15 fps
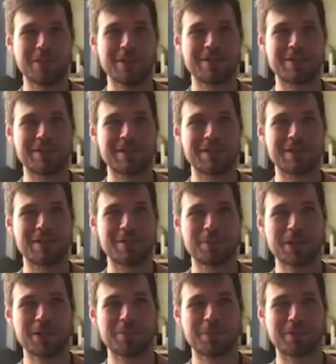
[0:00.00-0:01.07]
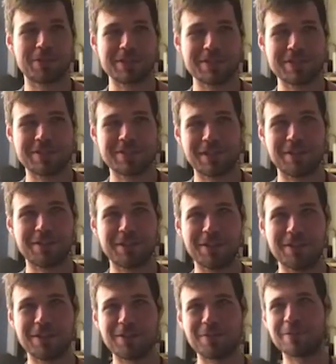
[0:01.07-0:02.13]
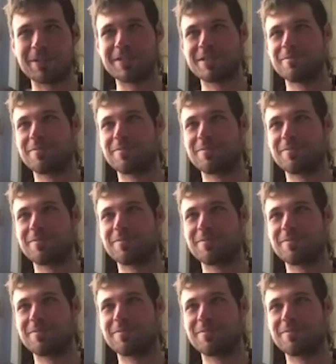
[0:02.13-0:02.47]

is despicable in this entire narrative, it is oh,